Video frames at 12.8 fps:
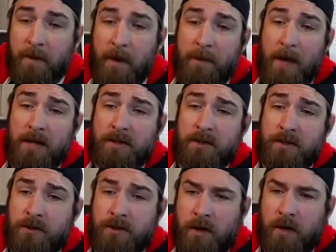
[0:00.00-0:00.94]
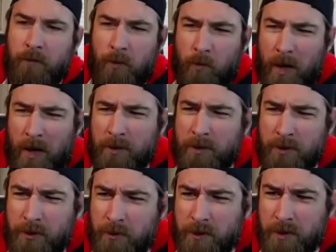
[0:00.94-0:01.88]
might be asking yourself, well, why would
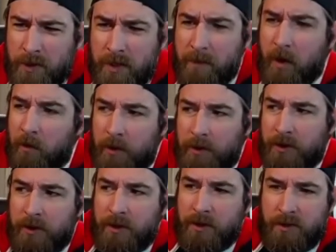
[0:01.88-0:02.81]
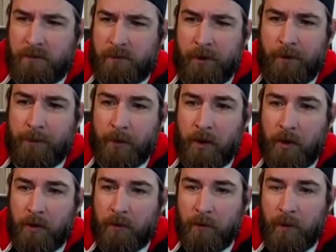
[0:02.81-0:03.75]
you use an emote when you could just go
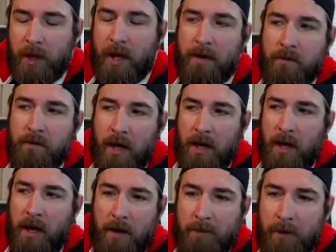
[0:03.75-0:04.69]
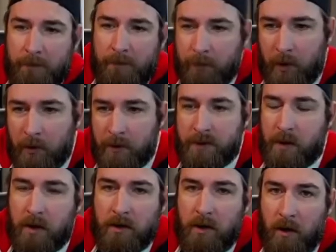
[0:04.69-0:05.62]
prone? And I believe prone is an
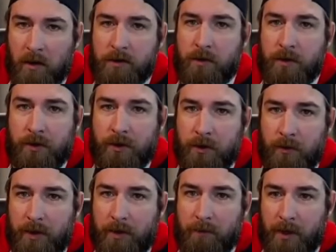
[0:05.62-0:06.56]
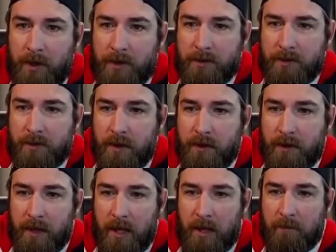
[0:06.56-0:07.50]
also another good way to brace in
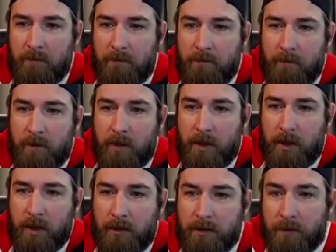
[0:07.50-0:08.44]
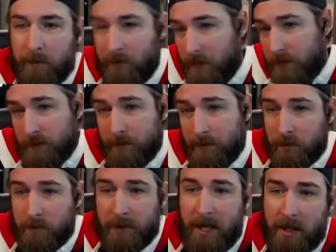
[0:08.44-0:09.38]
the game uh, to prevent some of
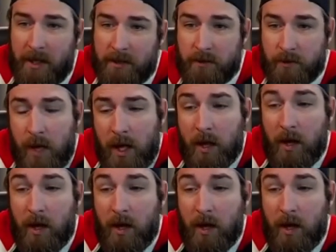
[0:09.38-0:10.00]
those mechanics as well.